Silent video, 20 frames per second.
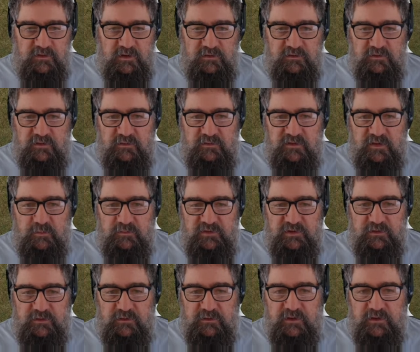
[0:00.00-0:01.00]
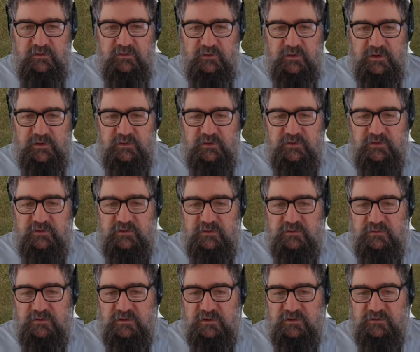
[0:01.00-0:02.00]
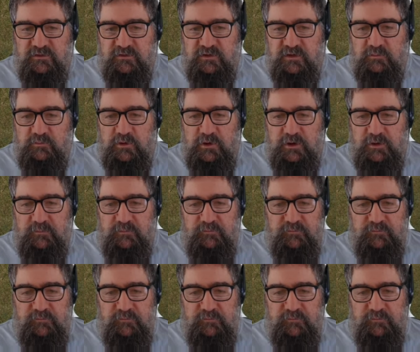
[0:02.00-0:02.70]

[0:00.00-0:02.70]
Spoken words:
that just comes into things like this. That doesn't seem right.